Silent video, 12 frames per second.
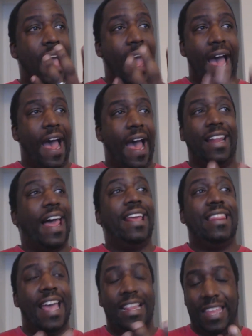I
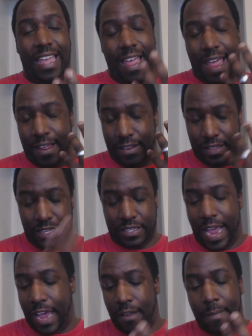like that
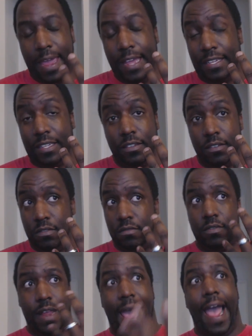this anime is
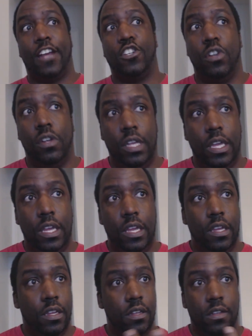
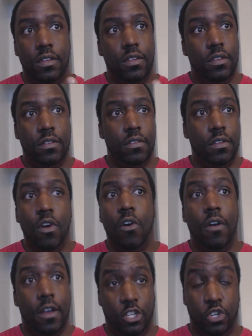actually, you
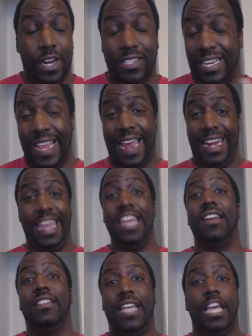know, addressing that
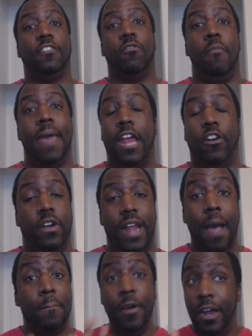in a tasteful manner and
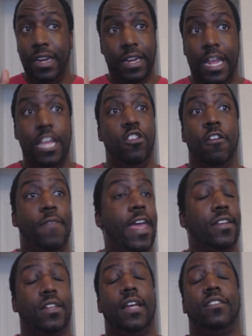not putting it in your
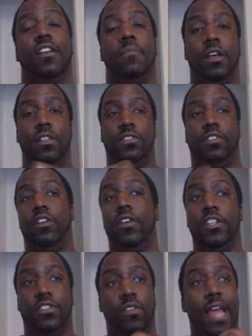face like some other
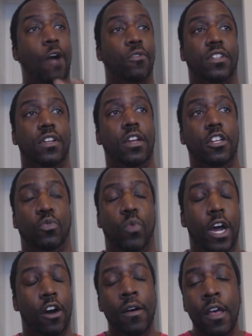series. So that was good as
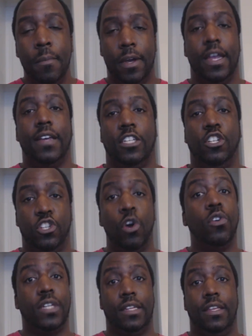well, because it
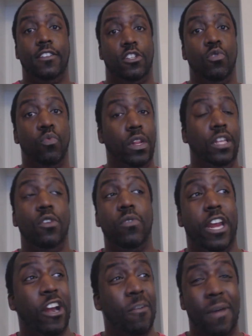shows that these two really
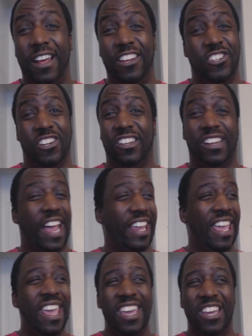do care about each other.
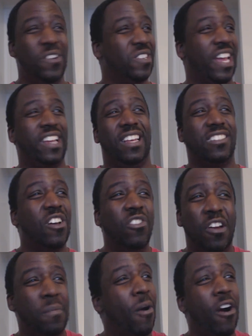Like, he was like, let's
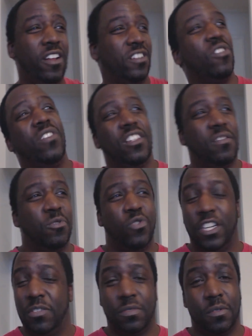go to a bar, let's go get some
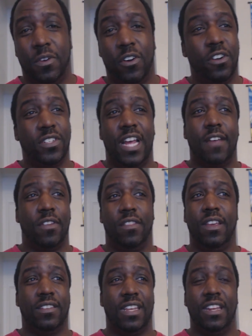drinks with some girls
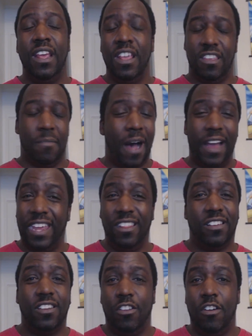after this. And
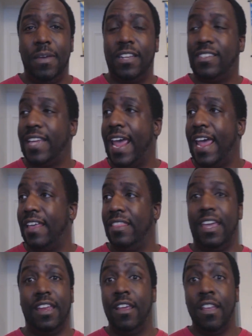Yamagi looked a little bit
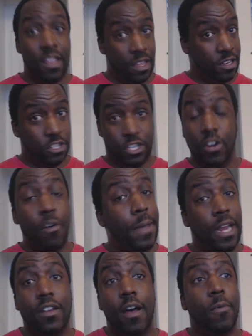sad. Then Shino
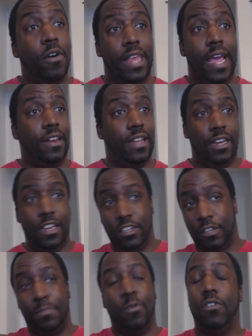picked up on that, and then he
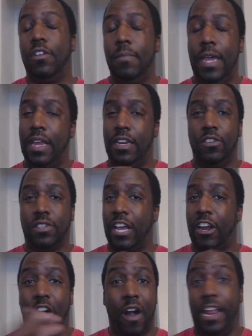just pulled him in. He was
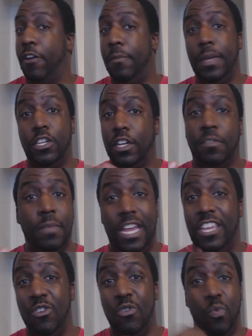like, all right, it'll be just
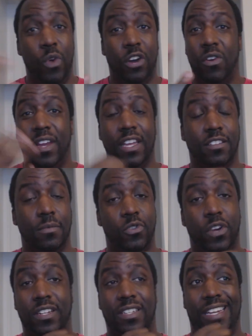me and you. We'll go get some
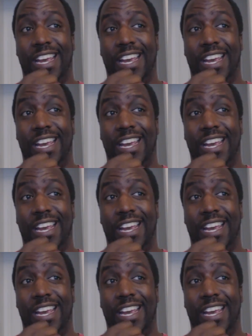drinks